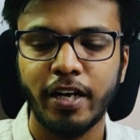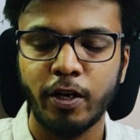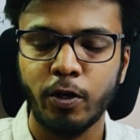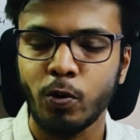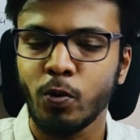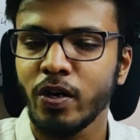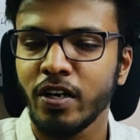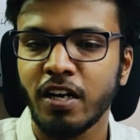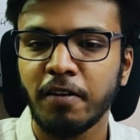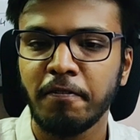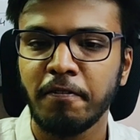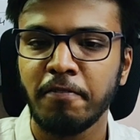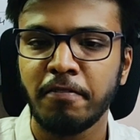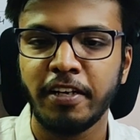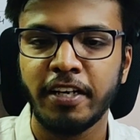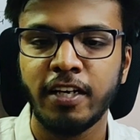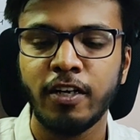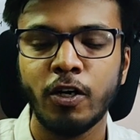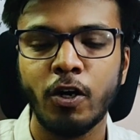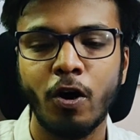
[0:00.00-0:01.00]
or
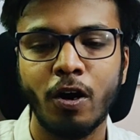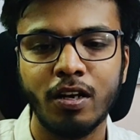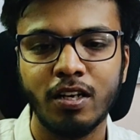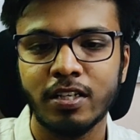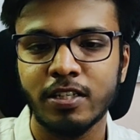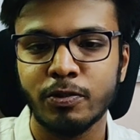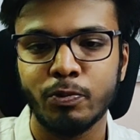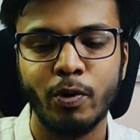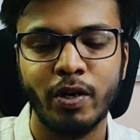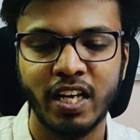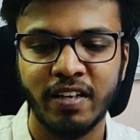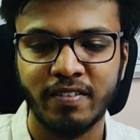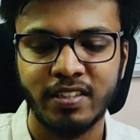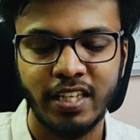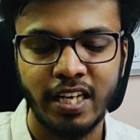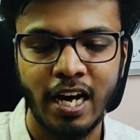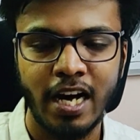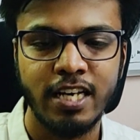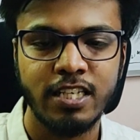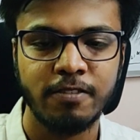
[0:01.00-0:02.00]
$215,
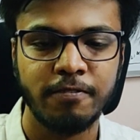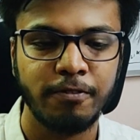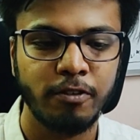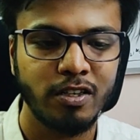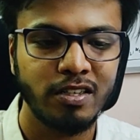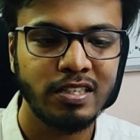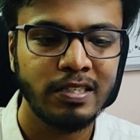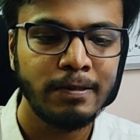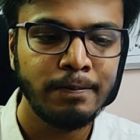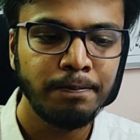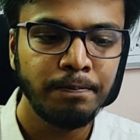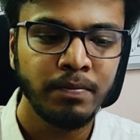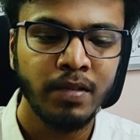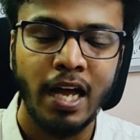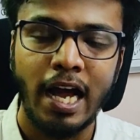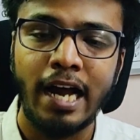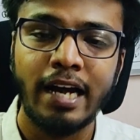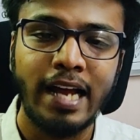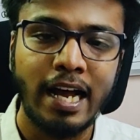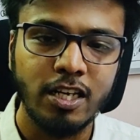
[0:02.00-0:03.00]
whatever they ask for,
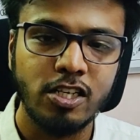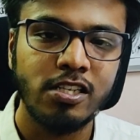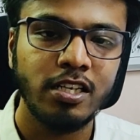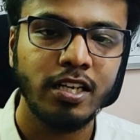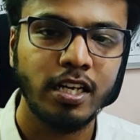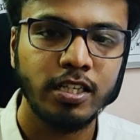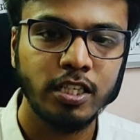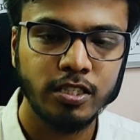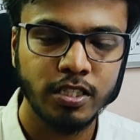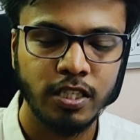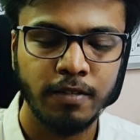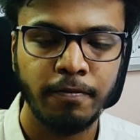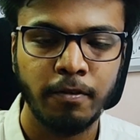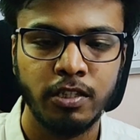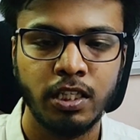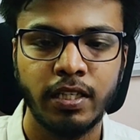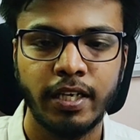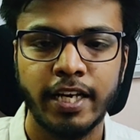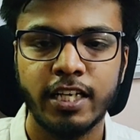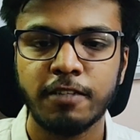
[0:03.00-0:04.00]
and actually registered
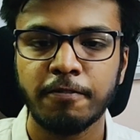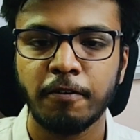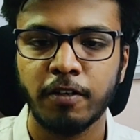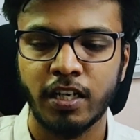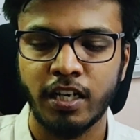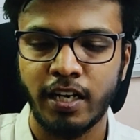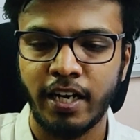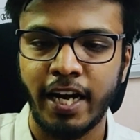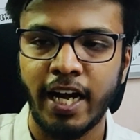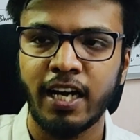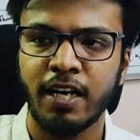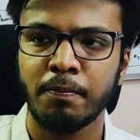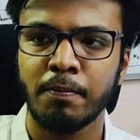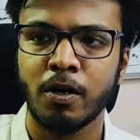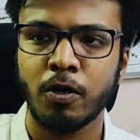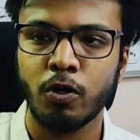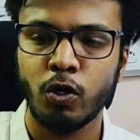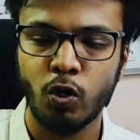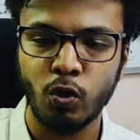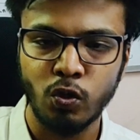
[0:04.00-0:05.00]
for the test for a date
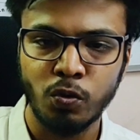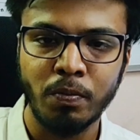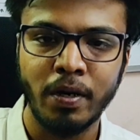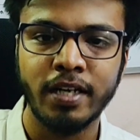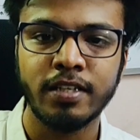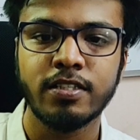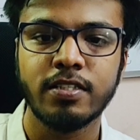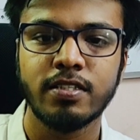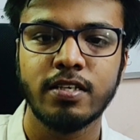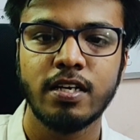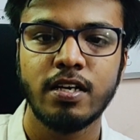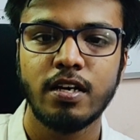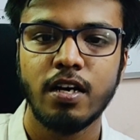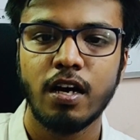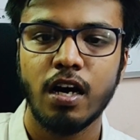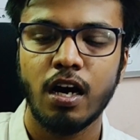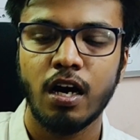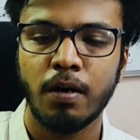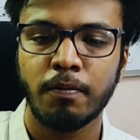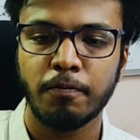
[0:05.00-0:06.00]
about 2 months
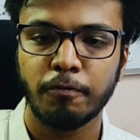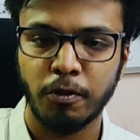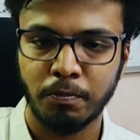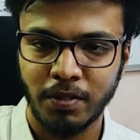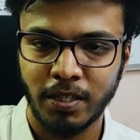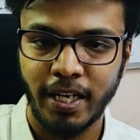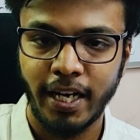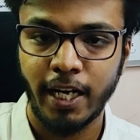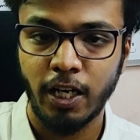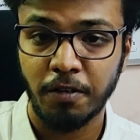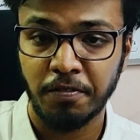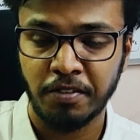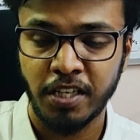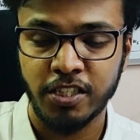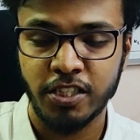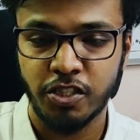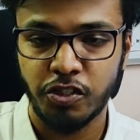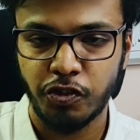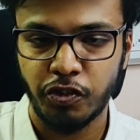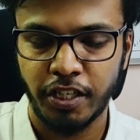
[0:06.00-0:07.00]
from the date of
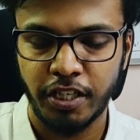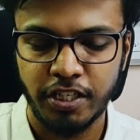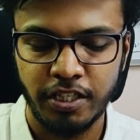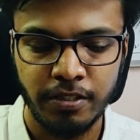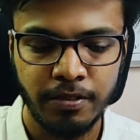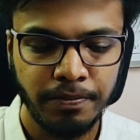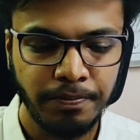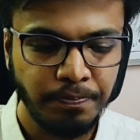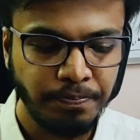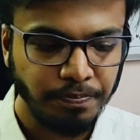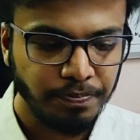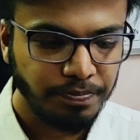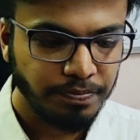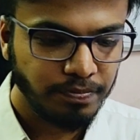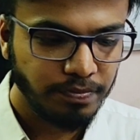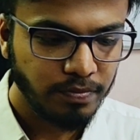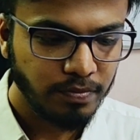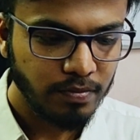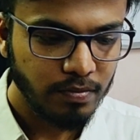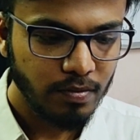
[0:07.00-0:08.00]
registration.
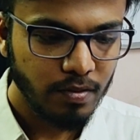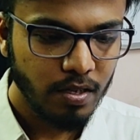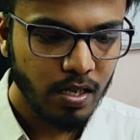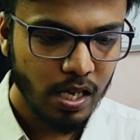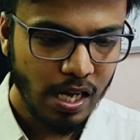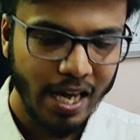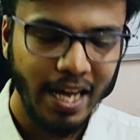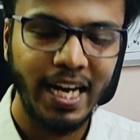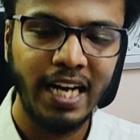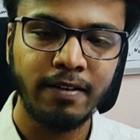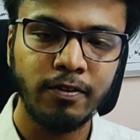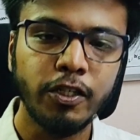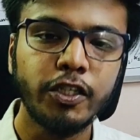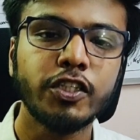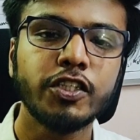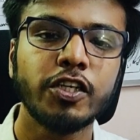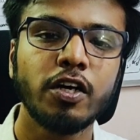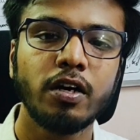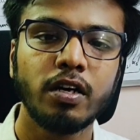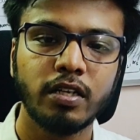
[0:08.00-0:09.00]
And I
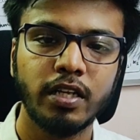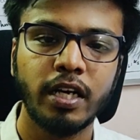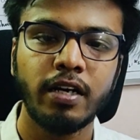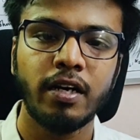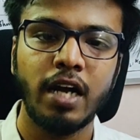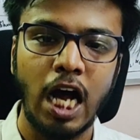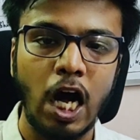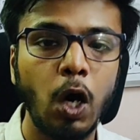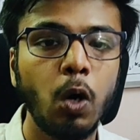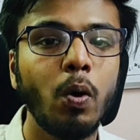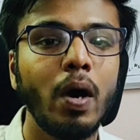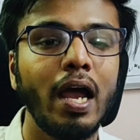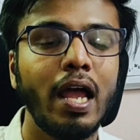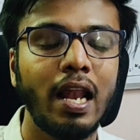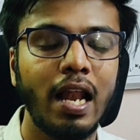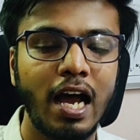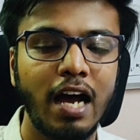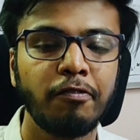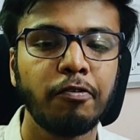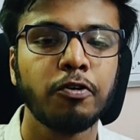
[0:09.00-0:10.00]
was sure that now
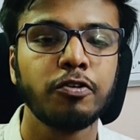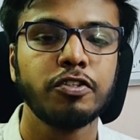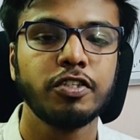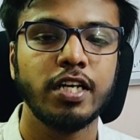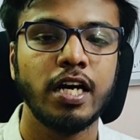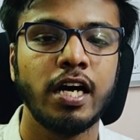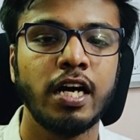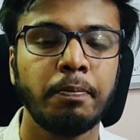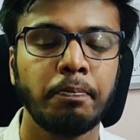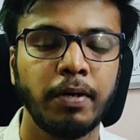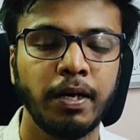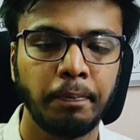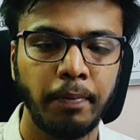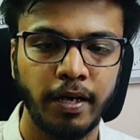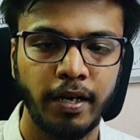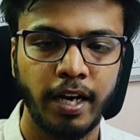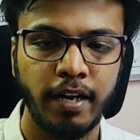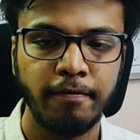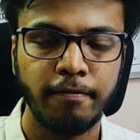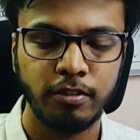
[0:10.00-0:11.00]
I'll have to start
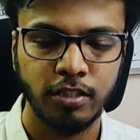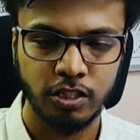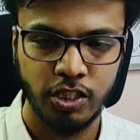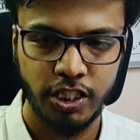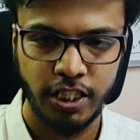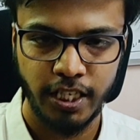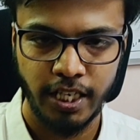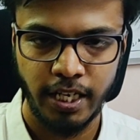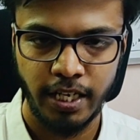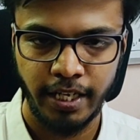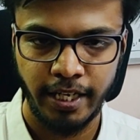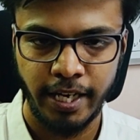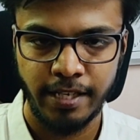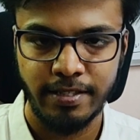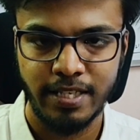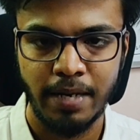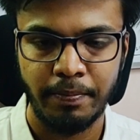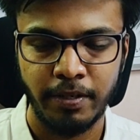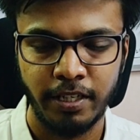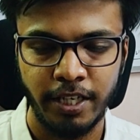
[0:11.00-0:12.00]
preparing for the GRE
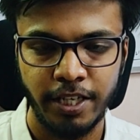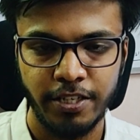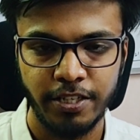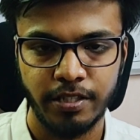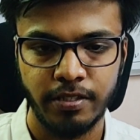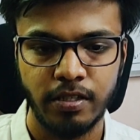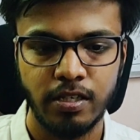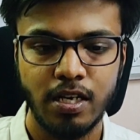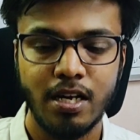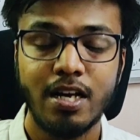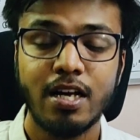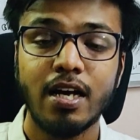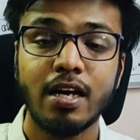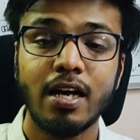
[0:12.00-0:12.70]
examination.